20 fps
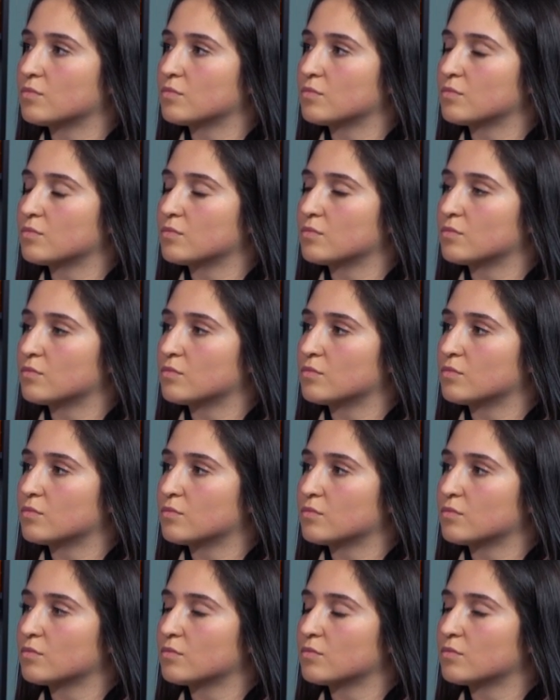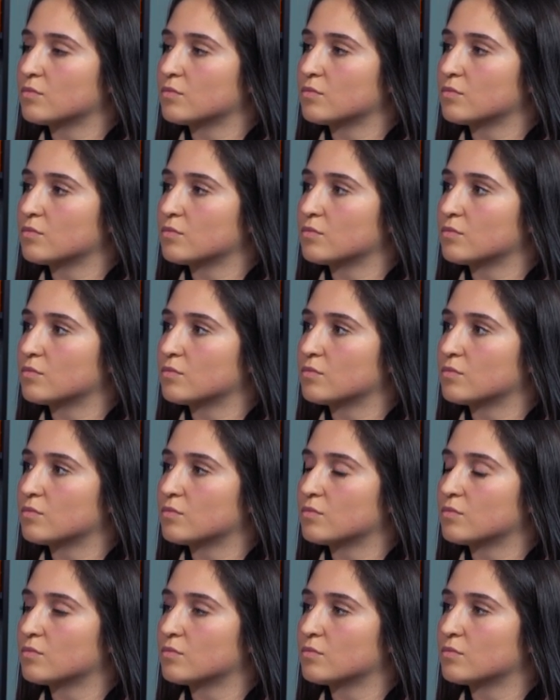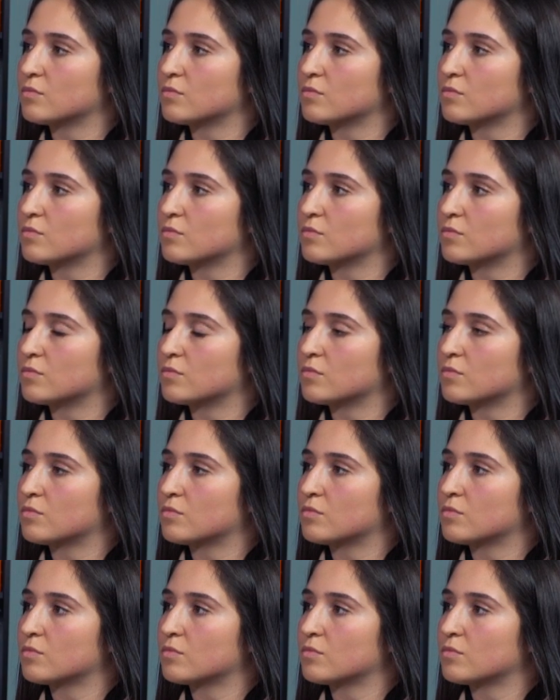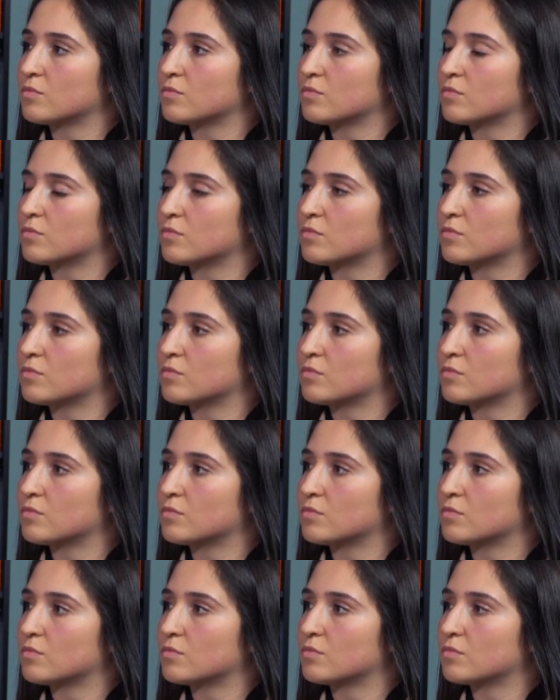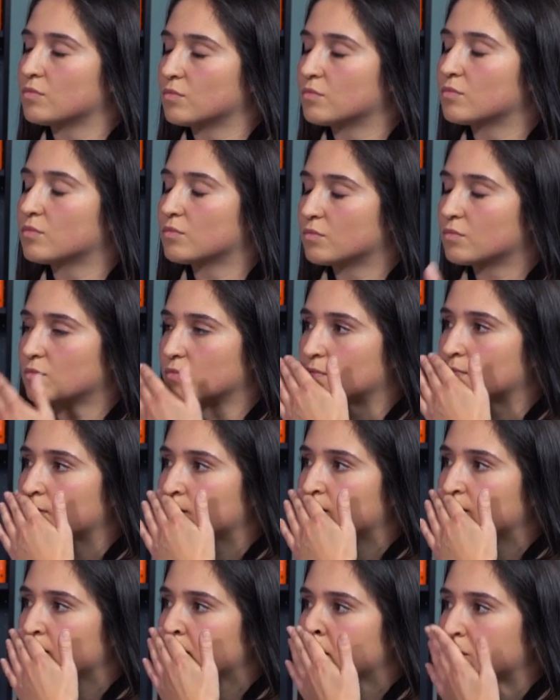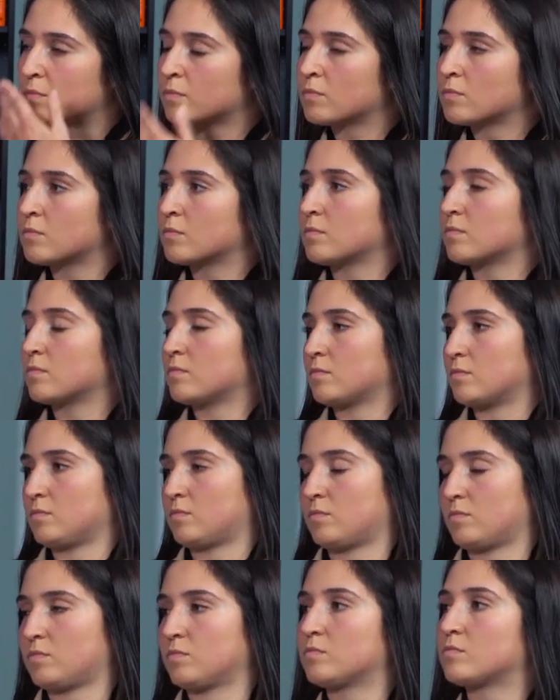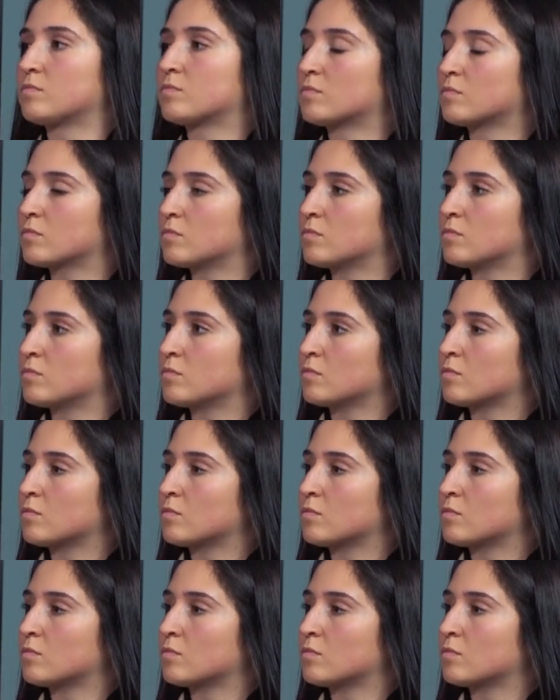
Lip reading: This person isn't speaking.